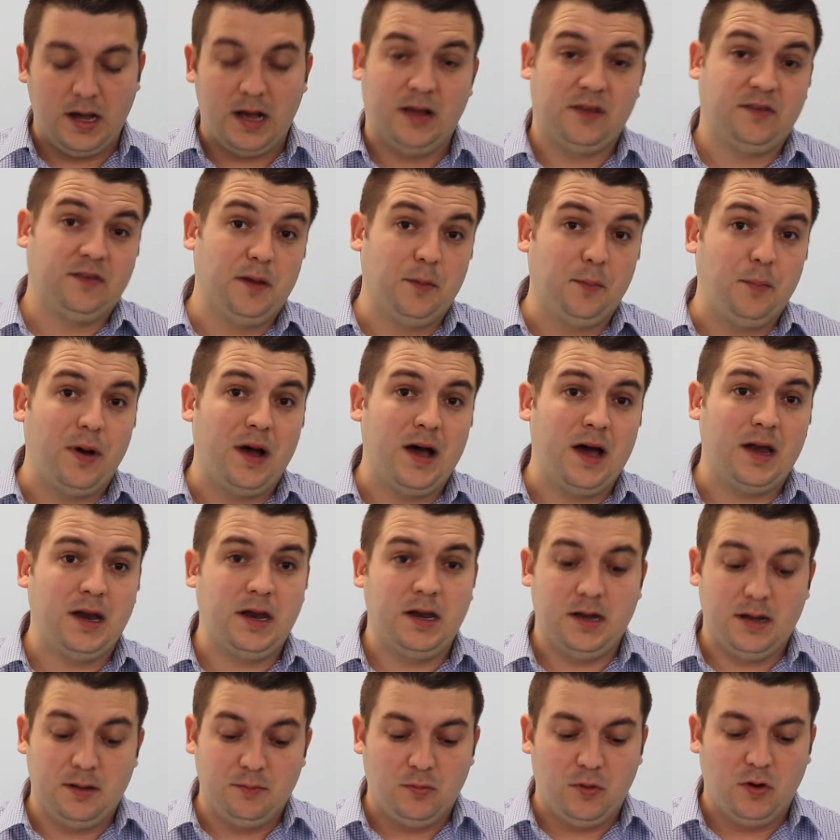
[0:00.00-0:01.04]
as the
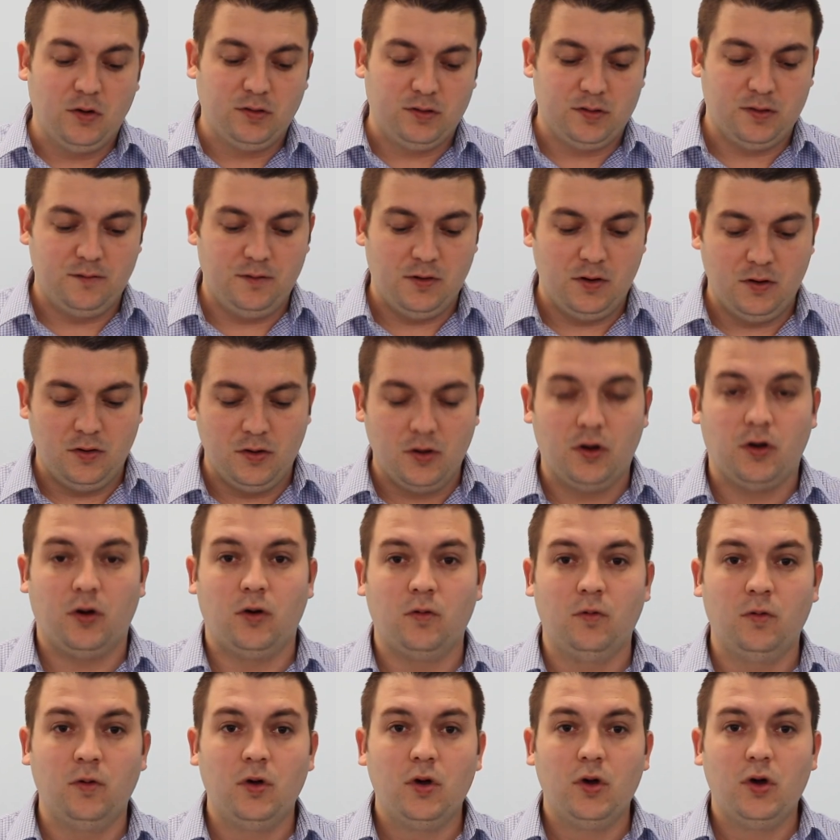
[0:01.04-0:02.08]
padding, and most of you
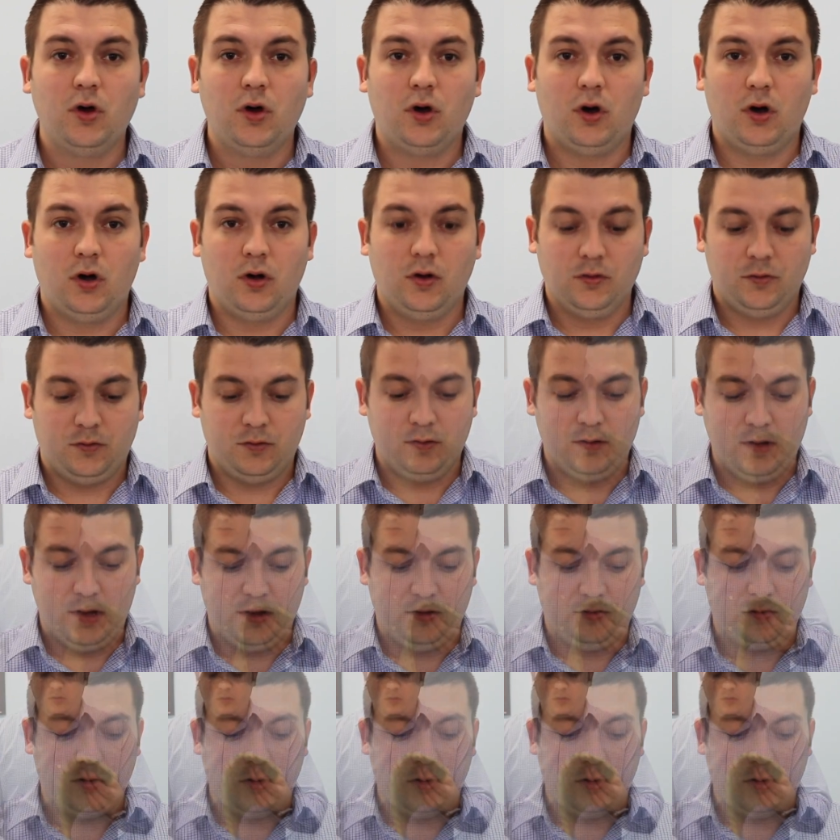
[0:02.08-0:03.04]
know also that it's